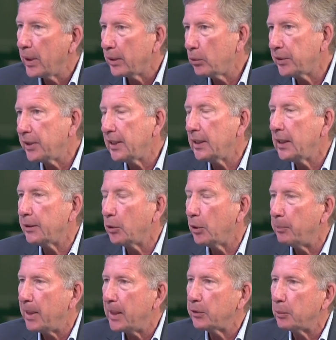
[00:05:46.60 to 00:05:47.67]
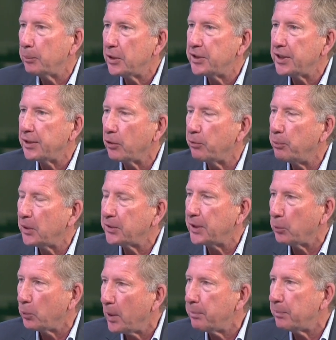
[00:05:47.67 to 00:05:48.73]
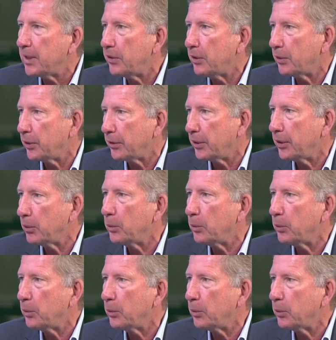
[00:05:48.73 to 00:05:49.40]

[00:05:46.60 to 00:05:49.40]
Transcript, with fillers: We are talking at about a budget of more than 1 billion a year,